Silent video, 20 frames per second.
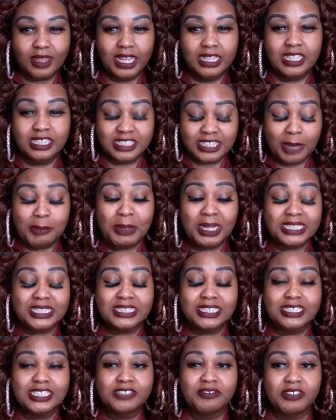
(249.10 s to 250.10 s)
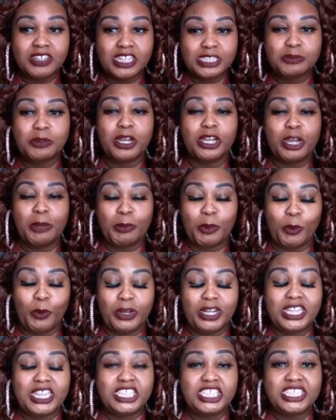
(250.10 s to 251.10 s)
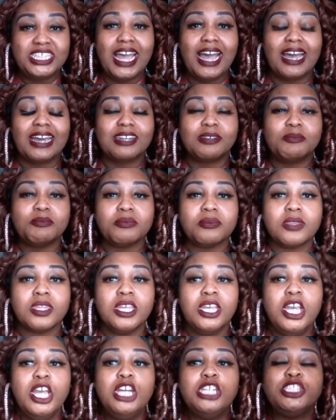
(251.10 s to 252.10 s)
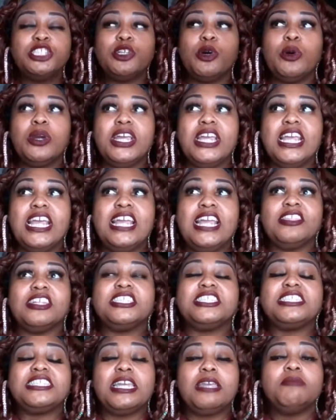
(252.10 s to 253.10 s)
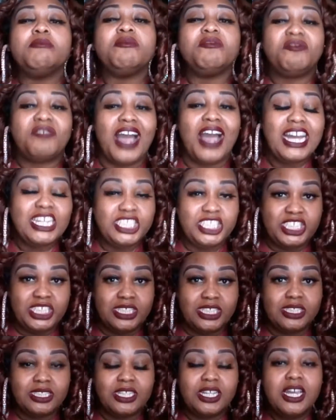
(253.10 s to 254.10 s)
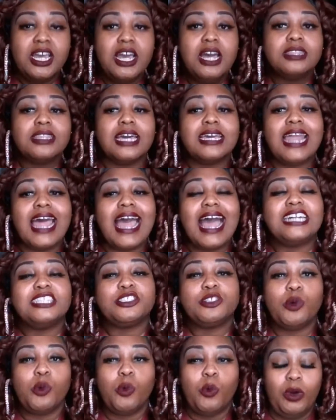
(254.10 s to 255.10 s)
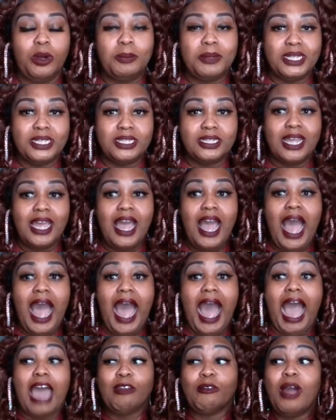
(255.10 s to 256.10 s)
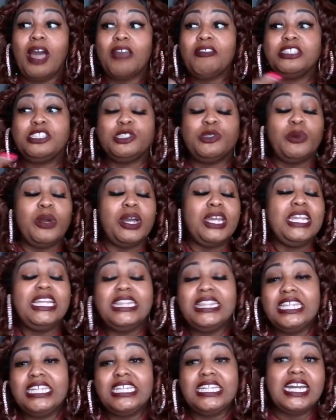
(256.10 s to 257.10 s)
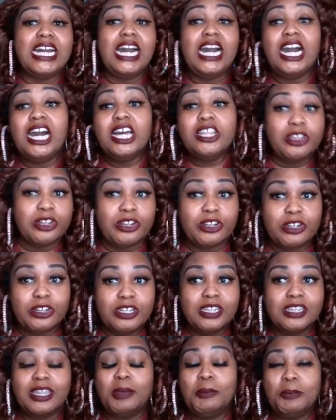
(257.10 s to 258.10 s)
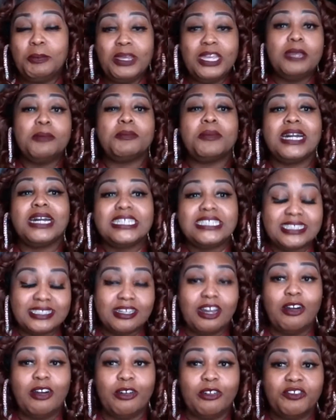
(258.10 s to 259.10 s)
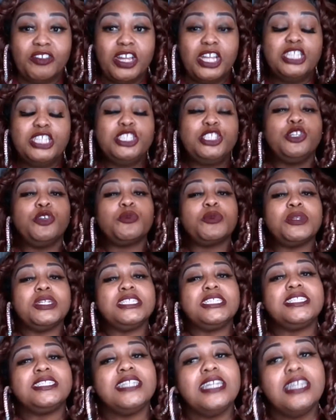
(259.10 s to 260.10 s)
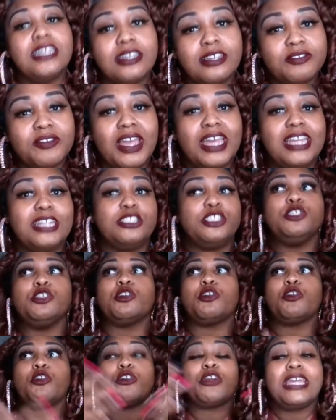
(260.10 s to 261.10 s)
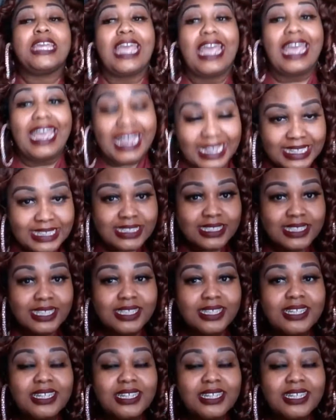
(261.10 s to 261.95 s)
Does that make sense? If it does, put a number 1 in the chat. So in the same fashion that as a woman, I don't have to do anything other than be myself to receive and to create,